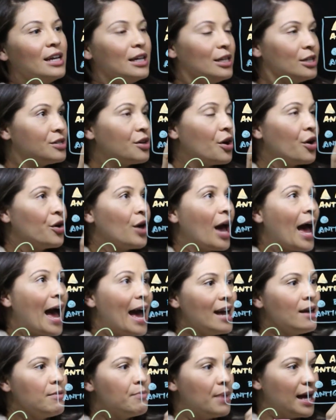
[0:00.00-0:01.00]
So
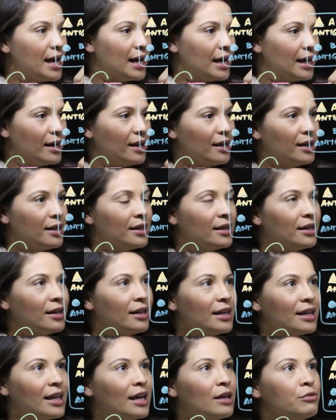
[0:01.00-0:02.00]
AB
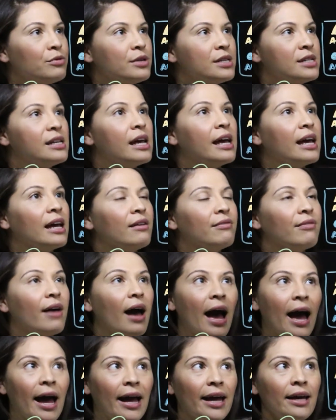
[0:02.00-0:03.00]
can receive
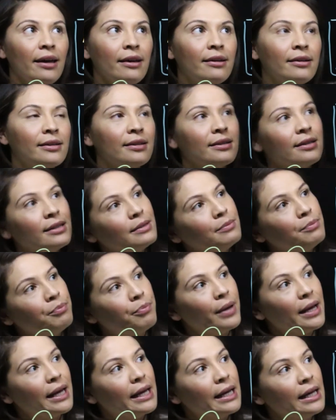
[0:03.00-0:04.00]
A,
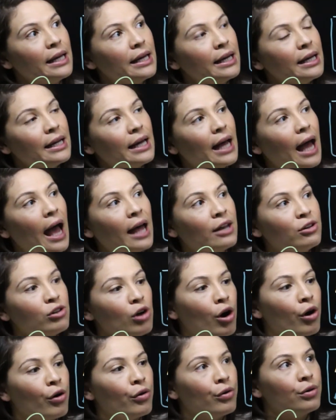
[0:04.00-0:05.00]
B, and
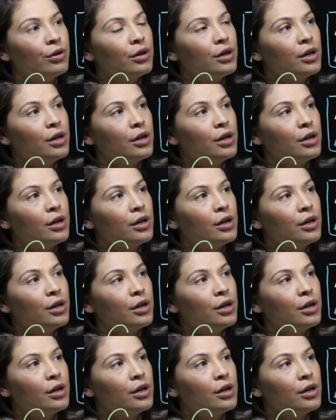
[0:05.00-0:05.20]
O.